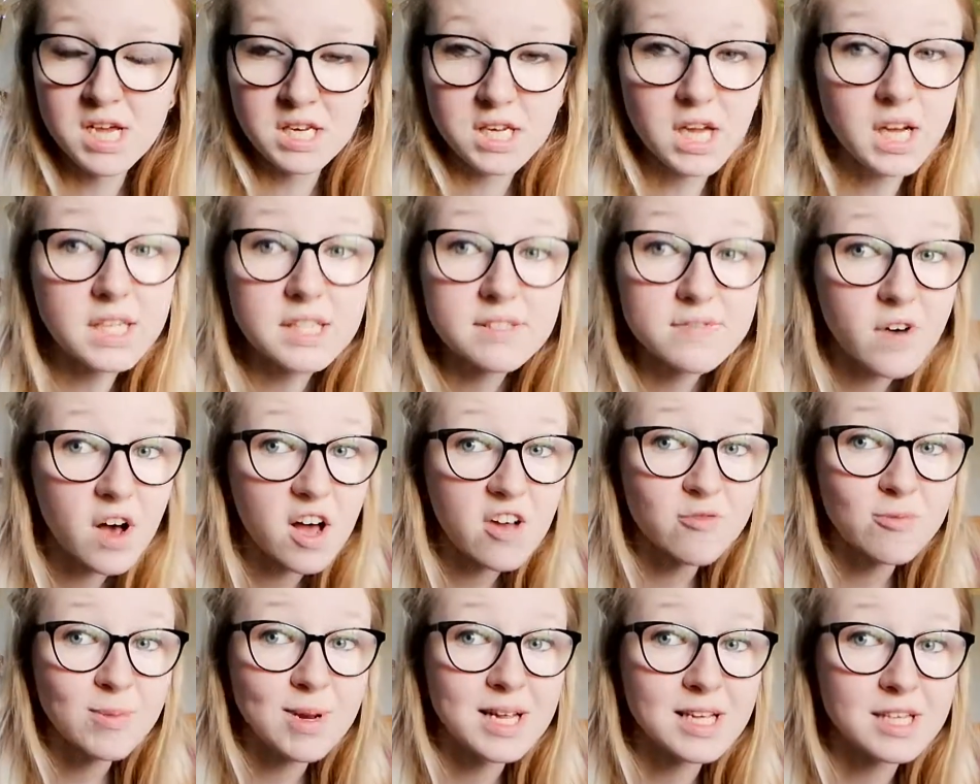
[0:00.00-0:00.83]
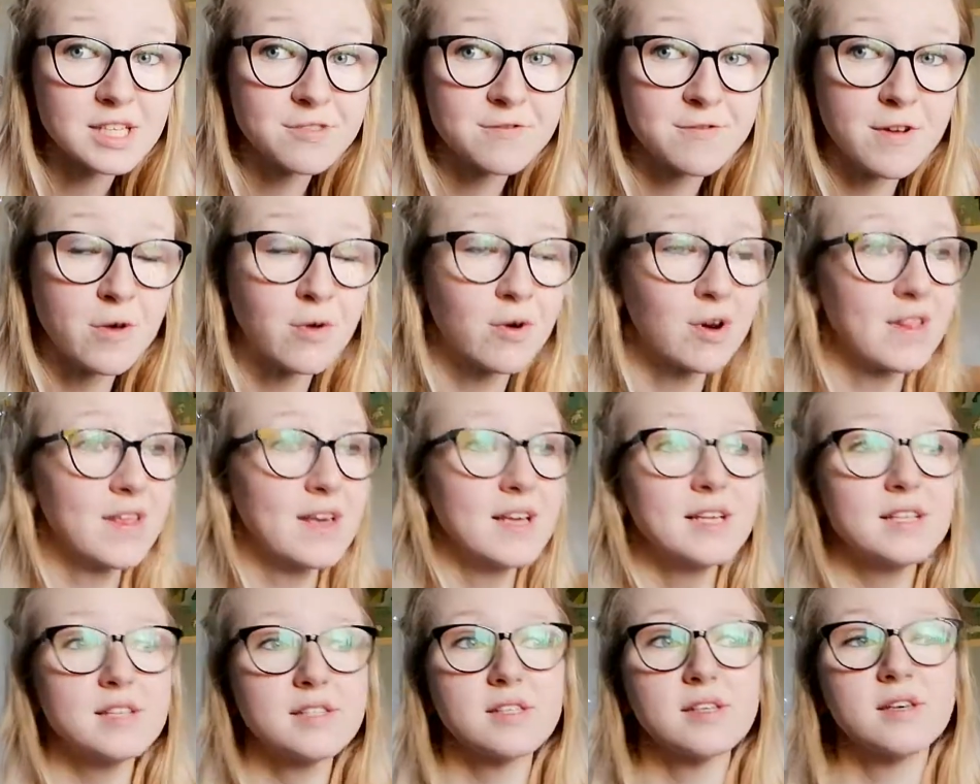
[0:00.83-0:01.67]
Takes 5 minutes to fit one of
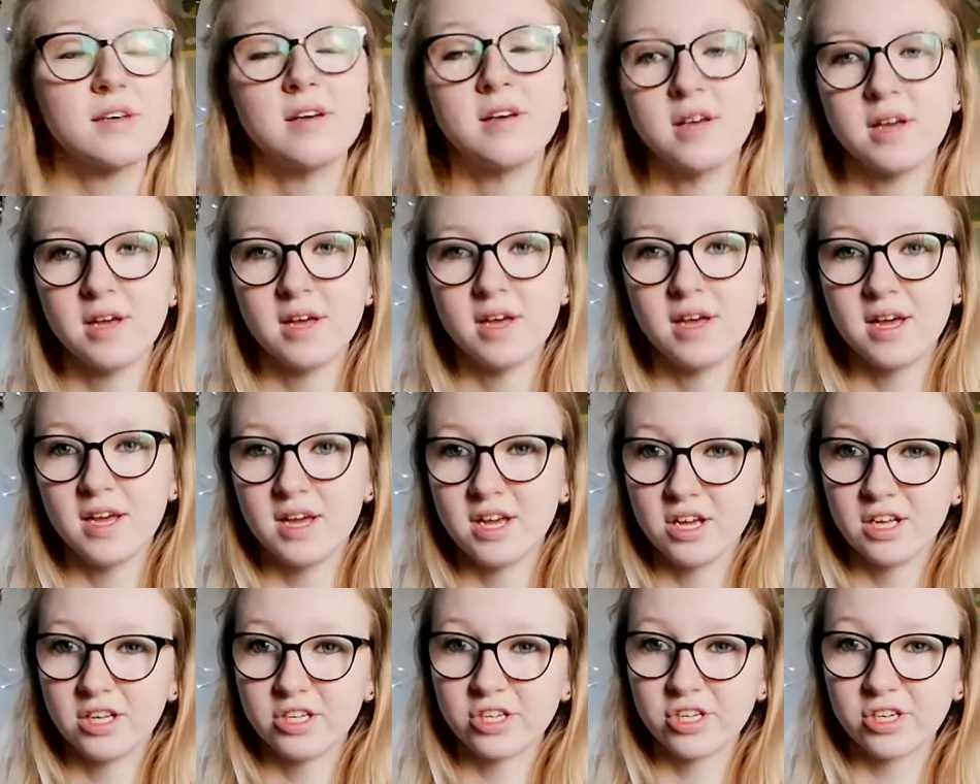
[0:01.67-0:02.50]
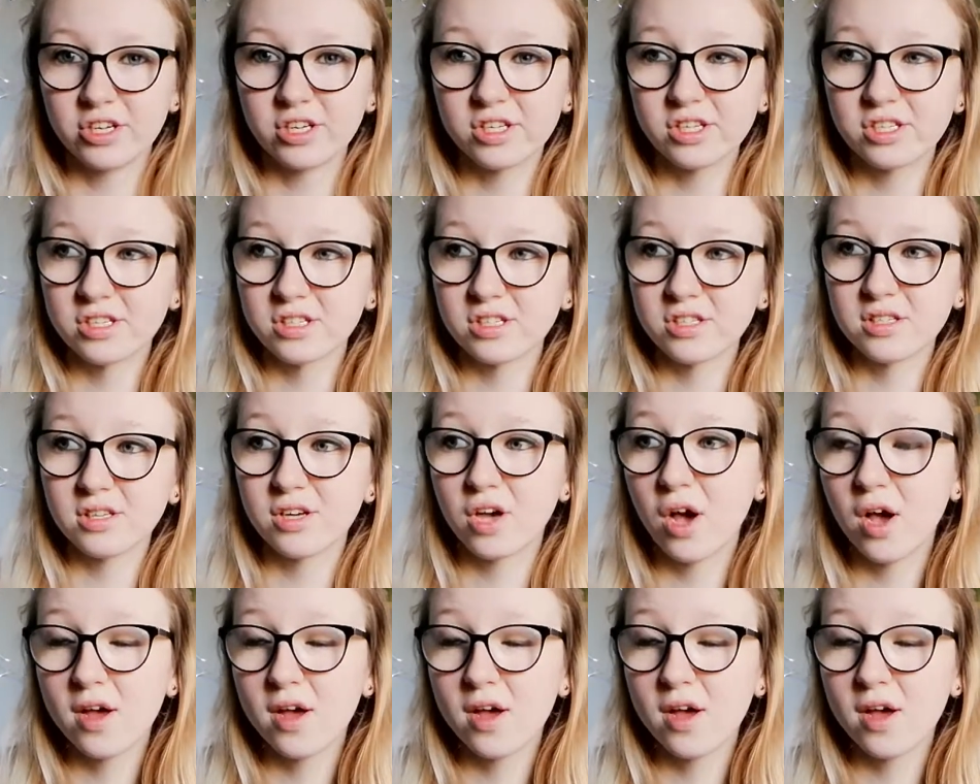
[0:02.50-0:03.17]
these. Took us